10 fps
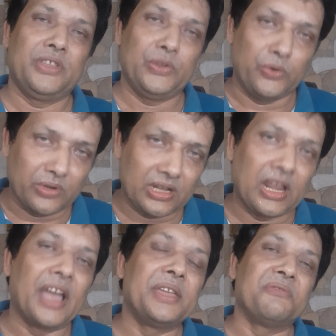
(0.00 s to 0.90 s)
your
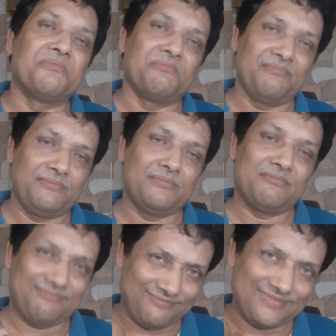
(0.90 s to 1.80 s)
time
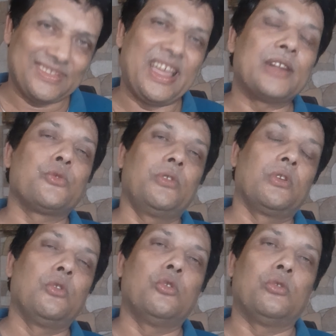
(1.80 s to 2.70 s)
that will
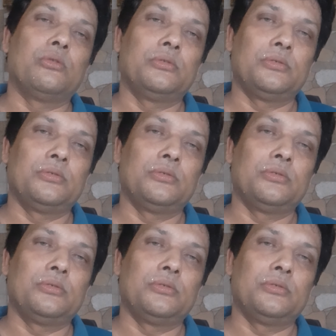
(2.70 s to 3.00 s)
go.